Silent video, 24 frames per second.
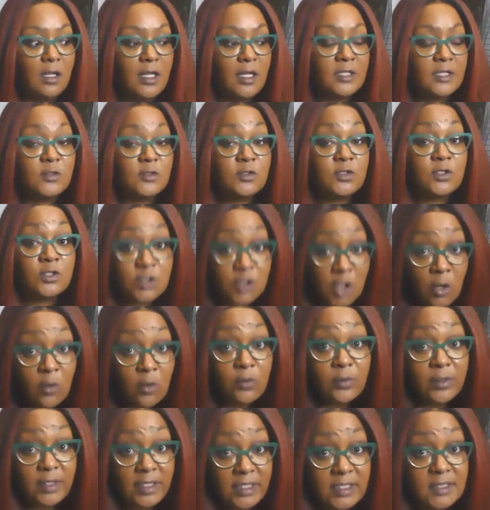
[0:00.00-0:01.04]
it's
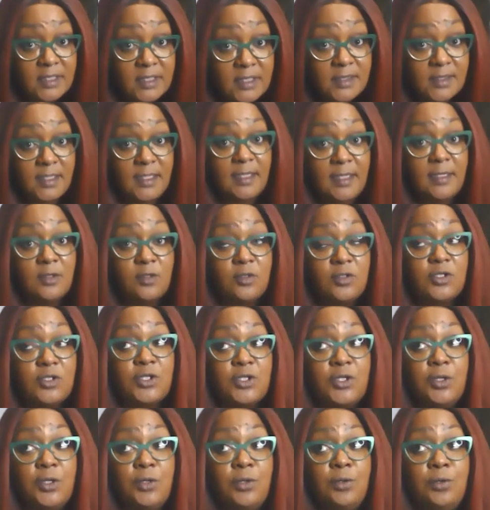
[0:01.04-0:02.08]
so easy
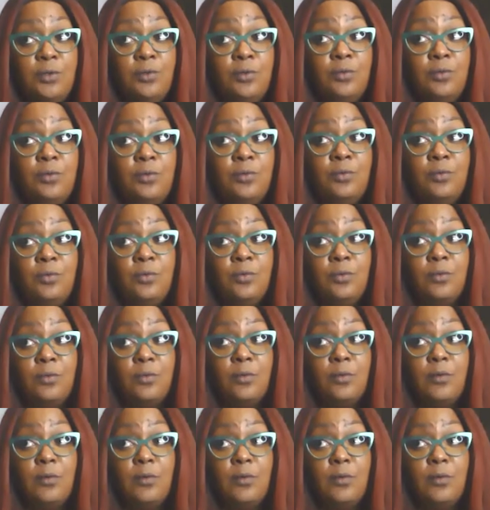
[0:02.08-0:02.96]
to